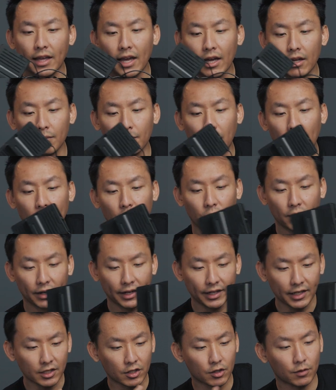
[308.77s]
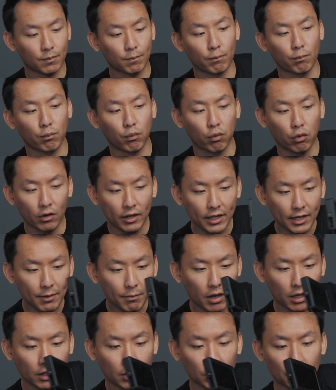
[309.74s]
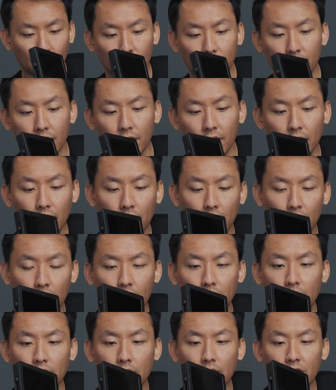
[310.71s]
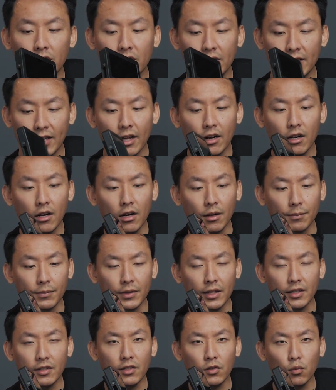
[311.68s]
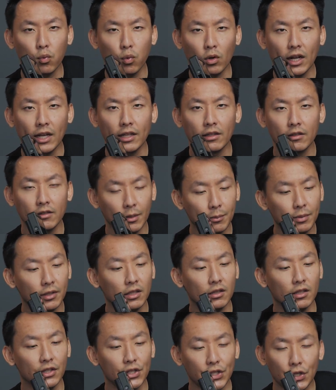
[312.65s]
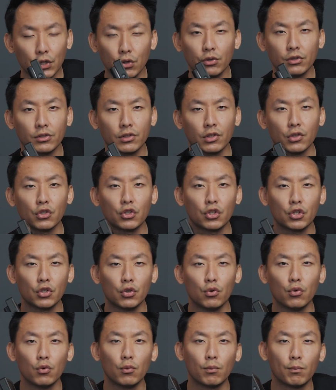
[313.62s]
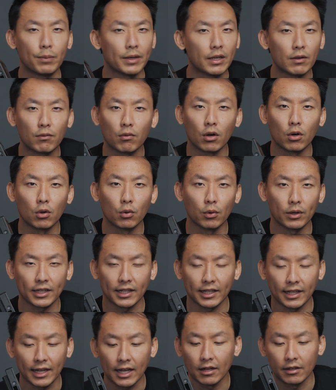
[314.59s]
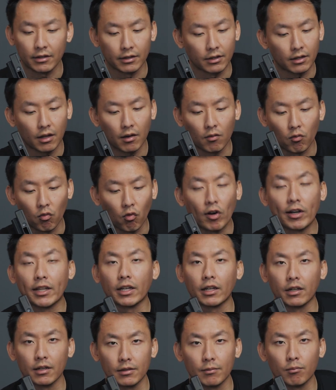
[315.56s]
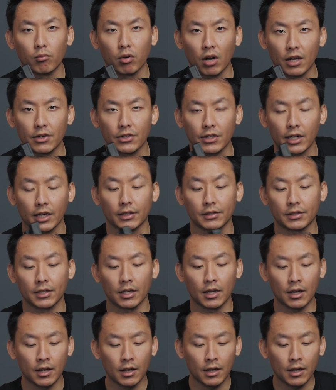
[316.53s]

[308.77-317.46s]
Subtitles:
that my rig is pretty much set up. This is what I typically use to shoot B-roll and again, run and gun projects.